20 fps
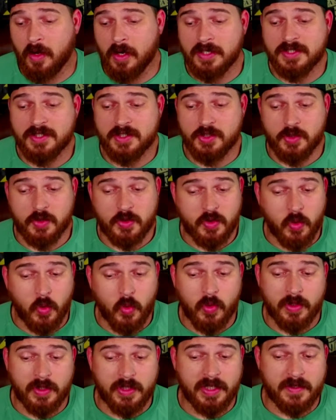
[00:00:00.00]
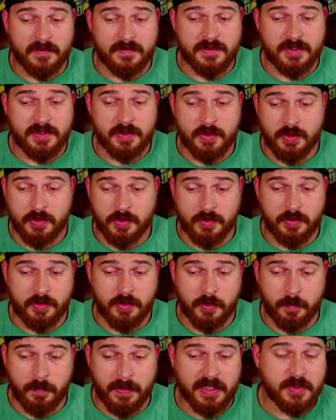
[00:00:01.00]
honestly, your core lifts,
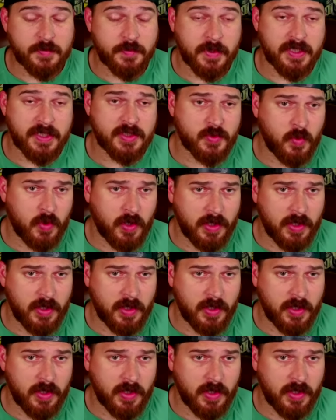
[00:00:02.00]
your bench press,